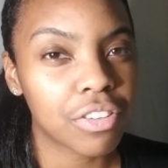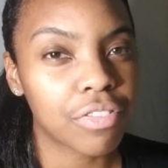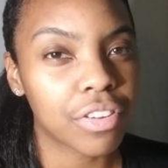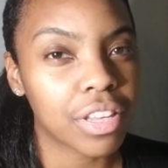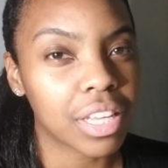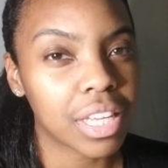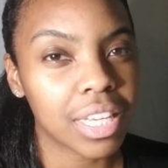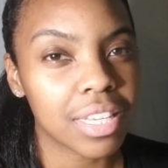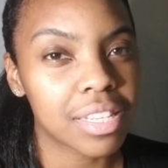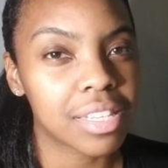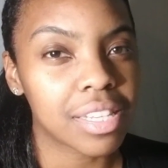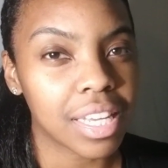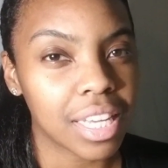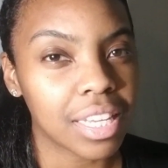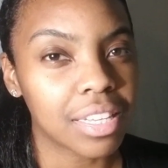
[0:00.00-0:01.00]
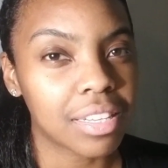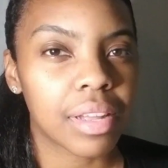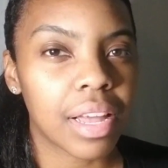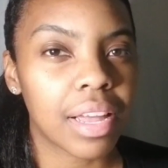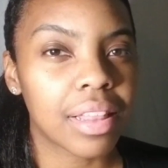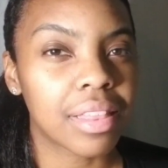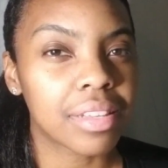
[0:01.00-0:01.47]
for the yeast to eat.
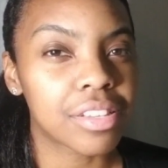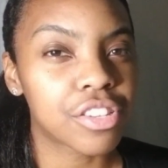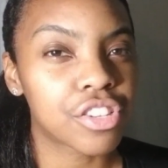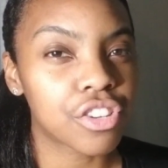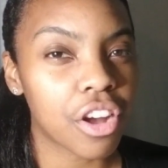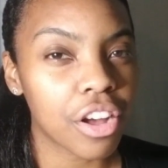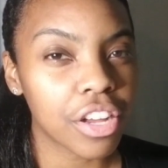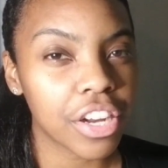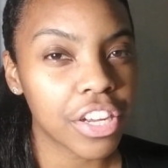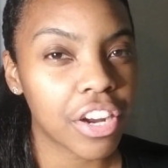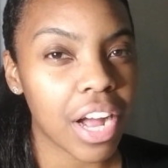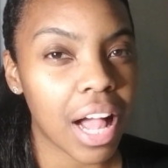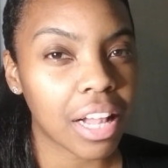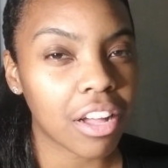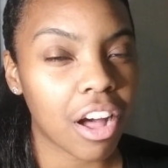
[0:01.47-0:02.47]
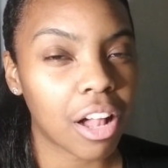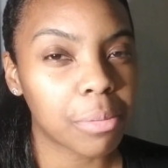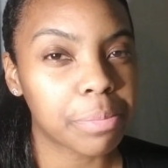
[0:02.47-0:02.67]
And the stronger your alcohol